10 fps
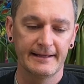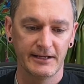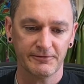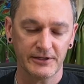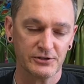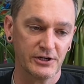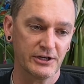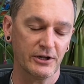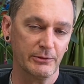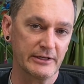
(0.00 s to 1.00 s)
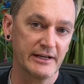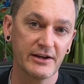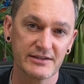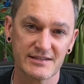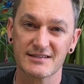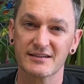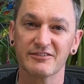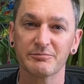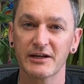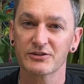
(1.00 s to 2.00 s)
If I turn it all the way down, does it still
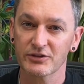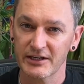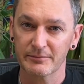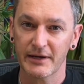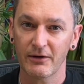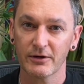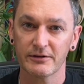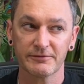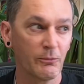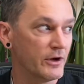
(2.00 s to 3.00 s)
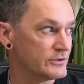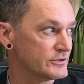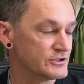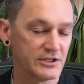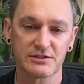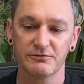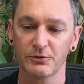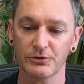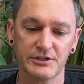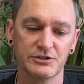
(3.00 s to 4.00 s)
have penetrating power if I want to adjust the
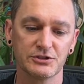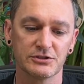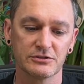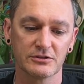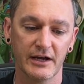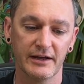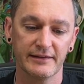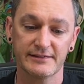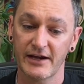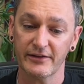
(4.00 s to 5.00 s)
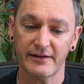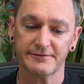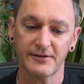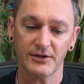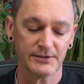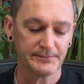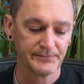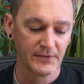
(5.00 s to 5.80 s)
voltage down that far?